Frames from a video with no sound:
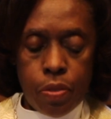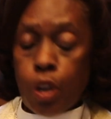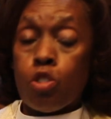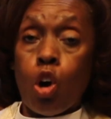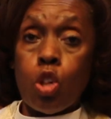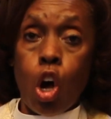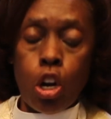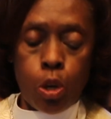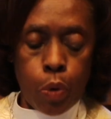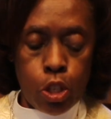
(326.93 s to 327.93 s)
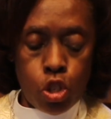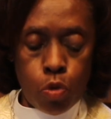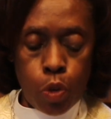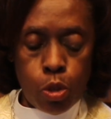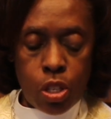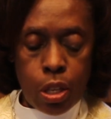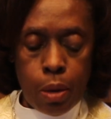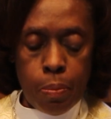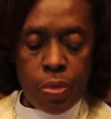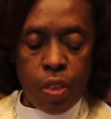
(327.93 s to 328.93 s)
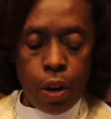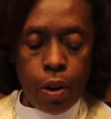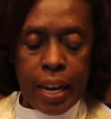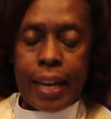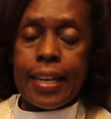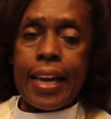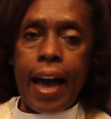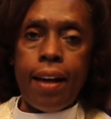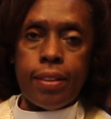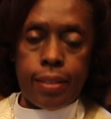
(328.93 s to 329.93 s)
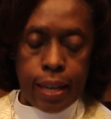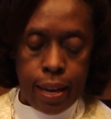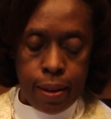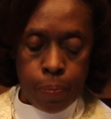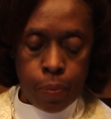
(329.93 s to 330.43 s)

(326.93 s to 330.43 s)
They're no longer in Jerusalem, they're in Galilee,